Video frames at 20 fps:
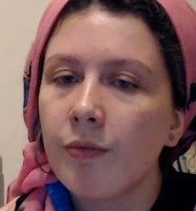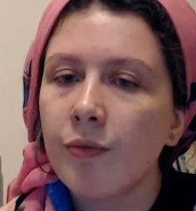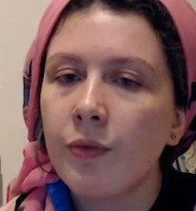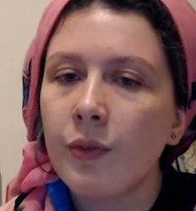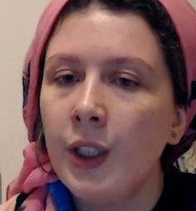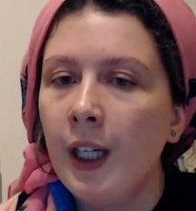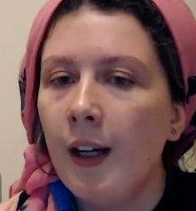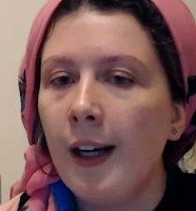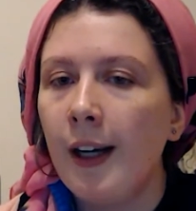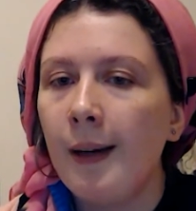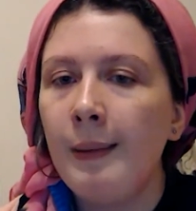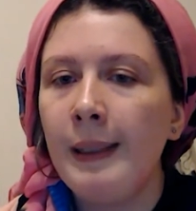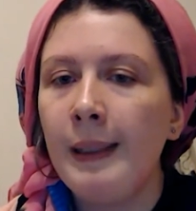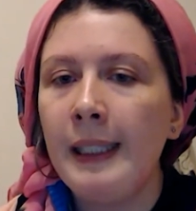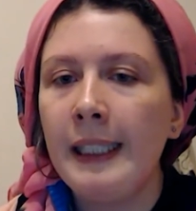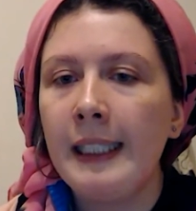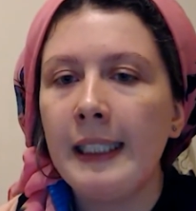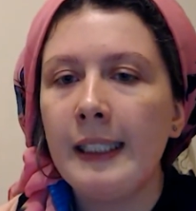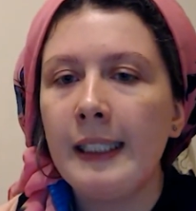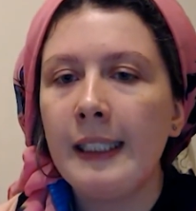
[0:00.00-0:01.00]
I mean,
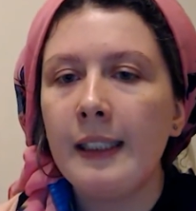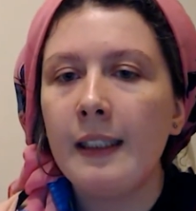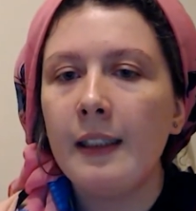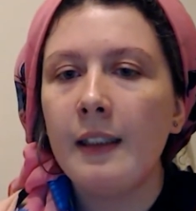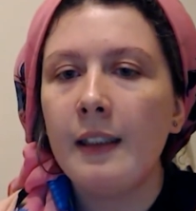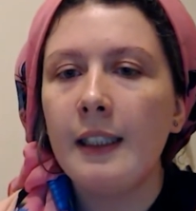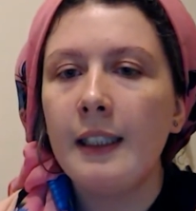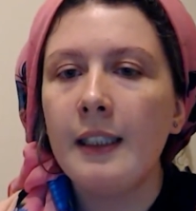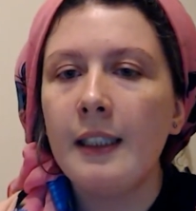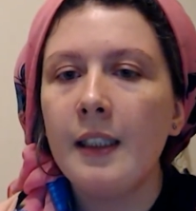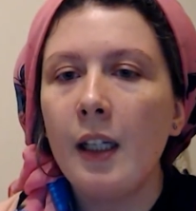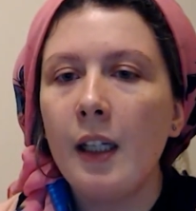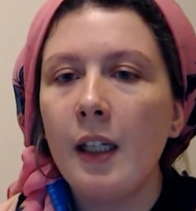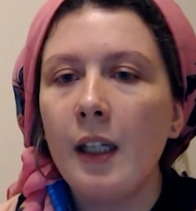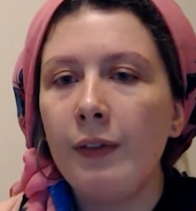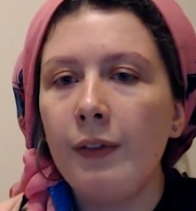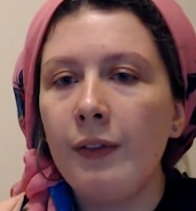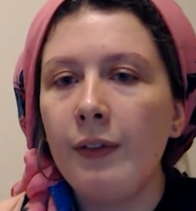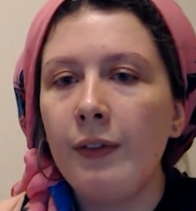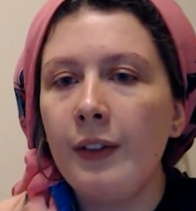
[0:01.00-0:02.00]
this stuff is
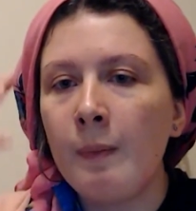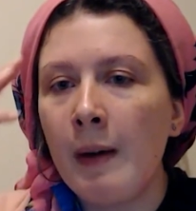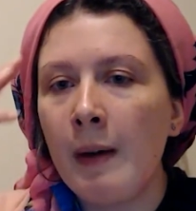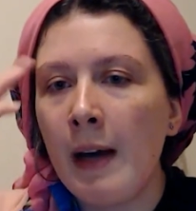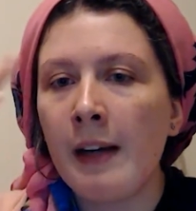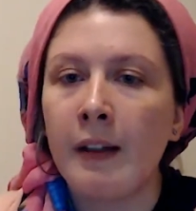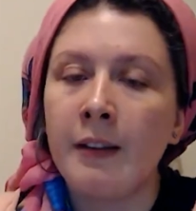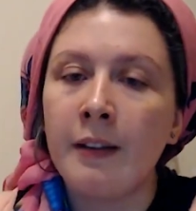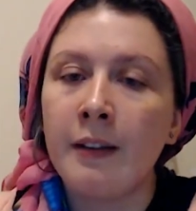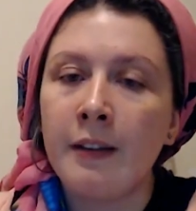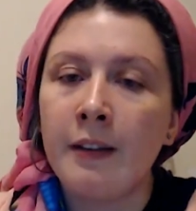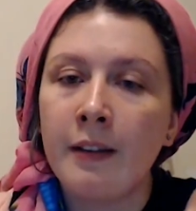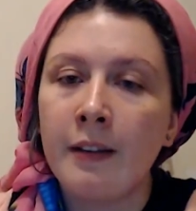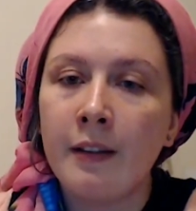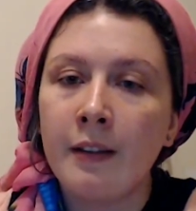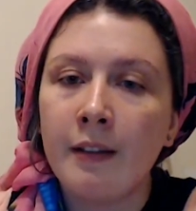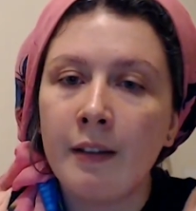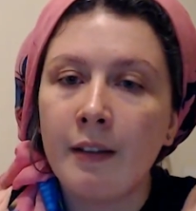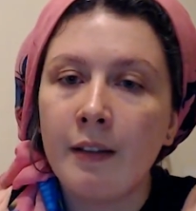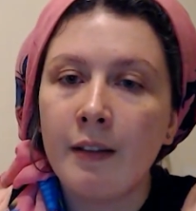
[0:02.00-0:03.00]
madness,
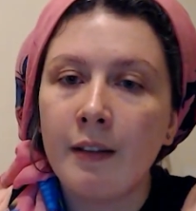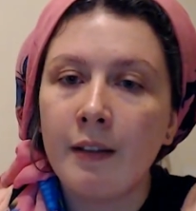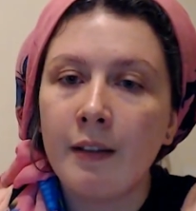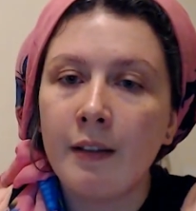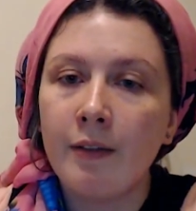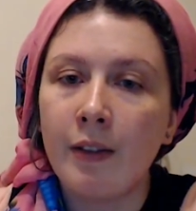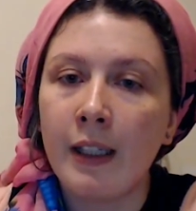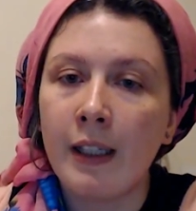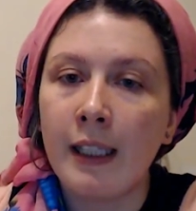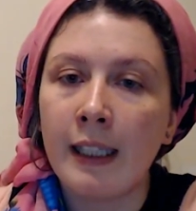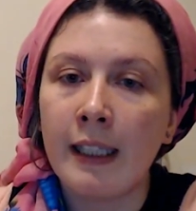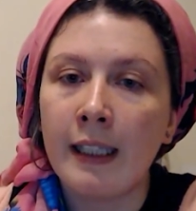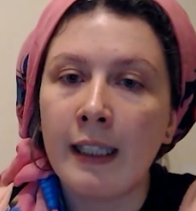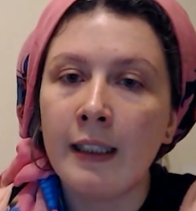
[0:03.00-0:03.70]
really.